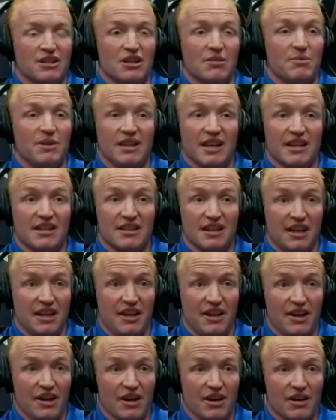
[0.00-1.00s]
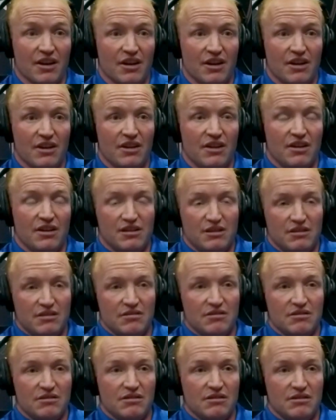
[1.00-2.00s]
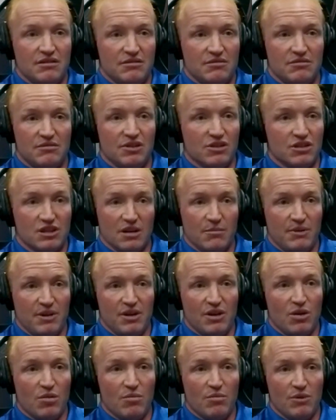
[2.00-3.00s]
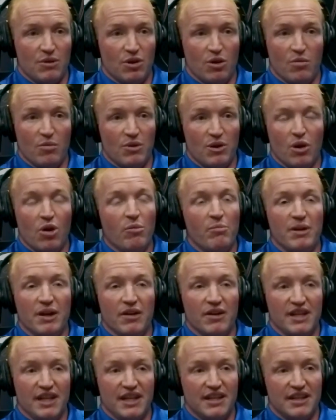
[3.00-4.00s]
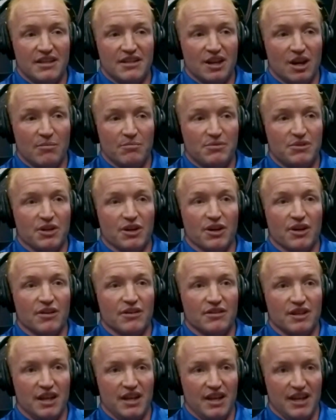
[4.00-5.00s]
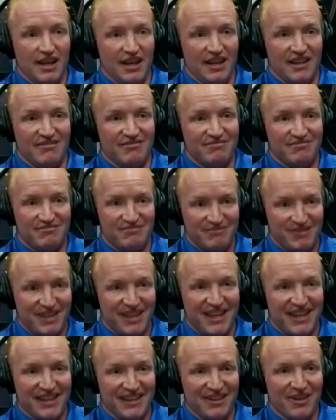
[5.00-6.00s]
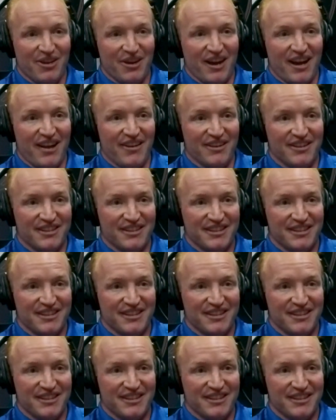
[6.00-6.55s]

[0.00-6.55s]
It could be less than a year. There's going to be no ability to dump dirt in Long Island.